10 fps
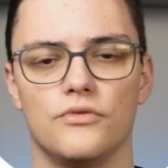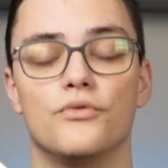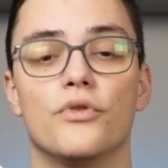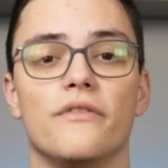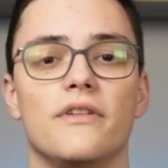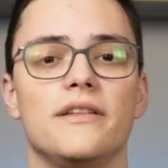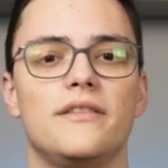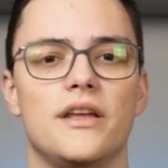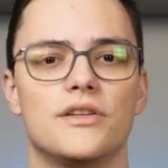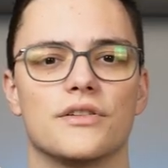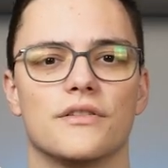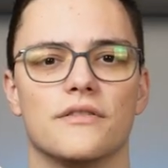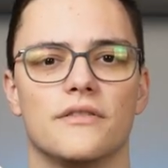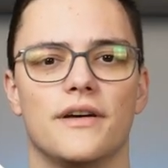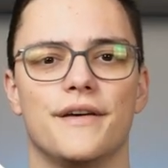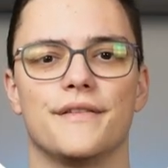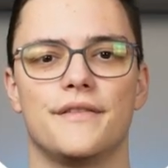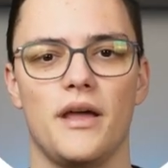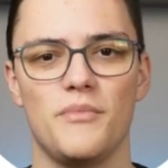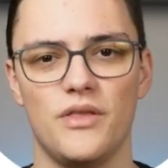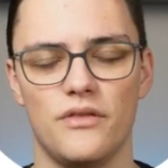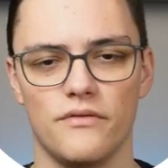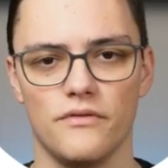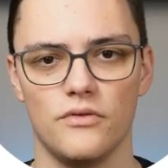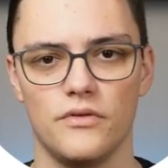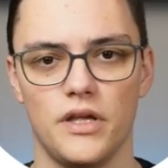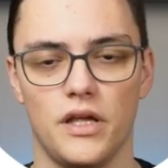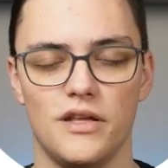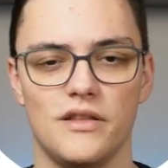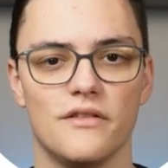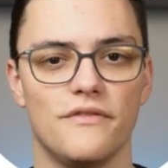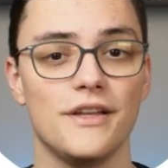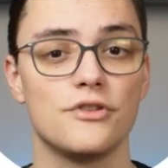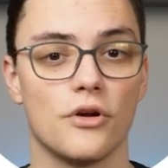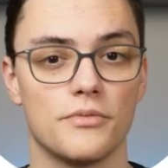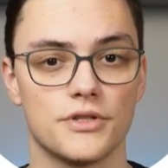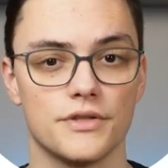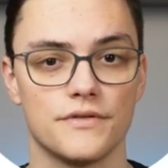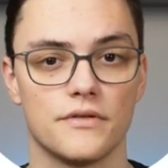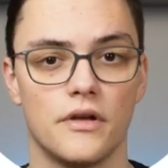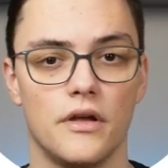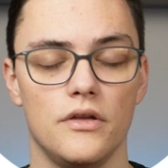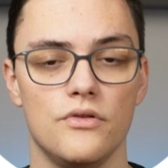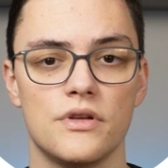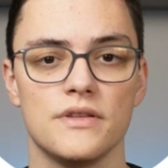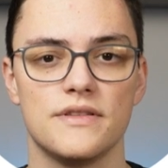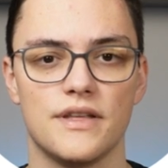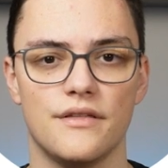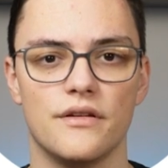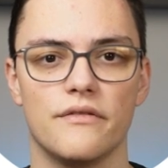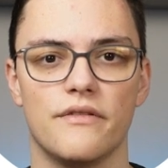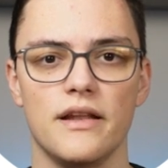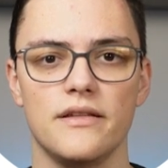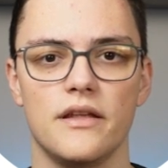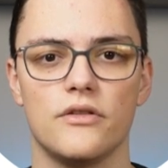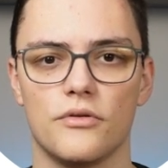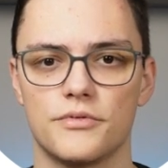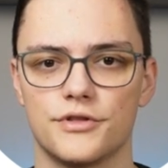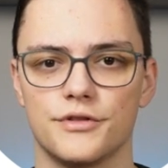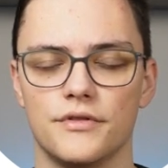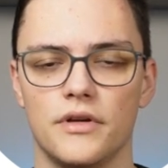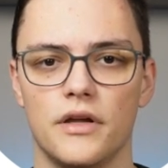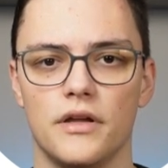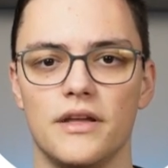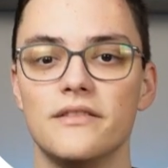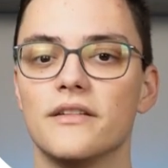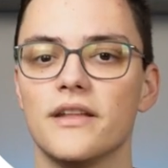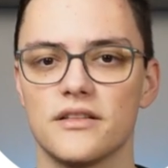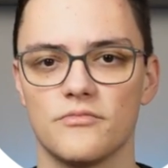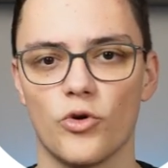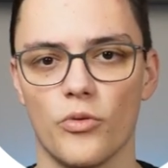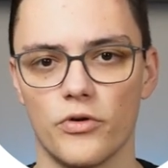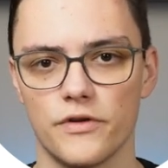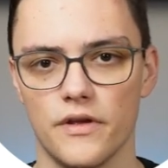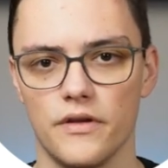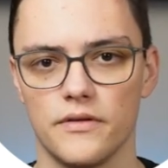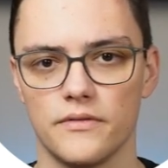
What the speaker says: To do revalidation at a time interval, in the fetch options, you can set the revalidate option in the Next property.